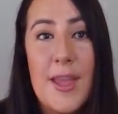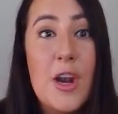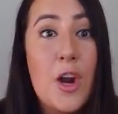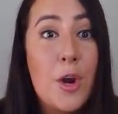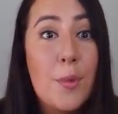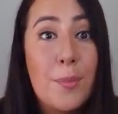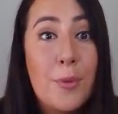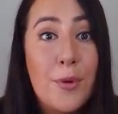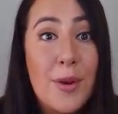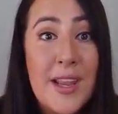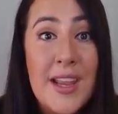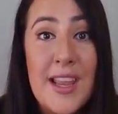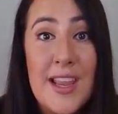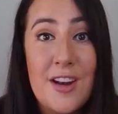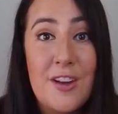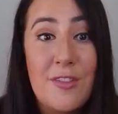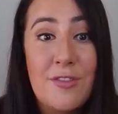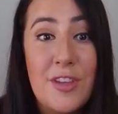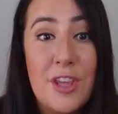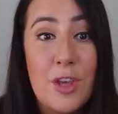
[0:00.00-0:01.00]
In our
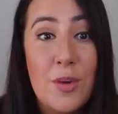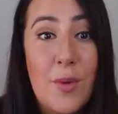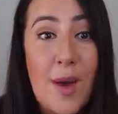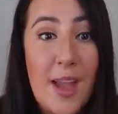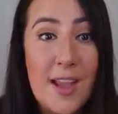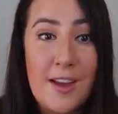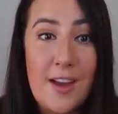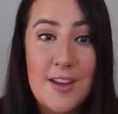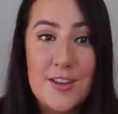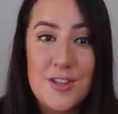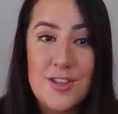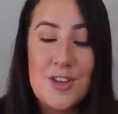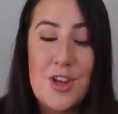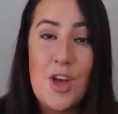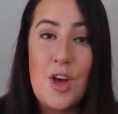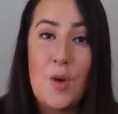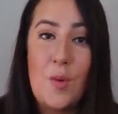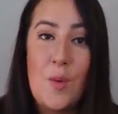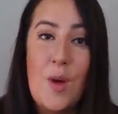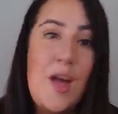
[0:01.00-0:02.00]
pre-interview, I got to
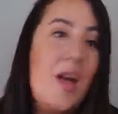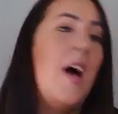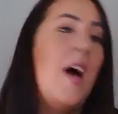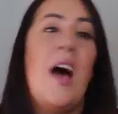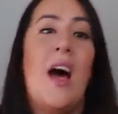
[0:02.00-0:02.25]
know